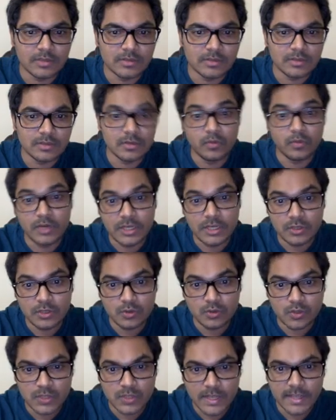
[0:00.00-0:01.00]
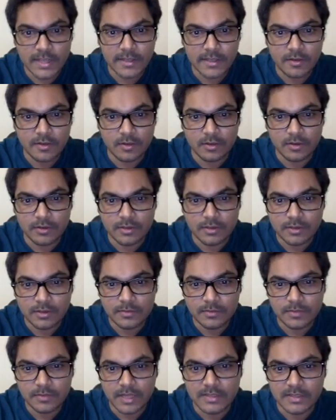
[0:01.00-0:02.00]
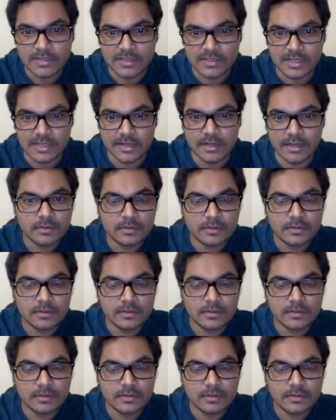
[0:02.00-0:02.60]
So we need to check on the other side.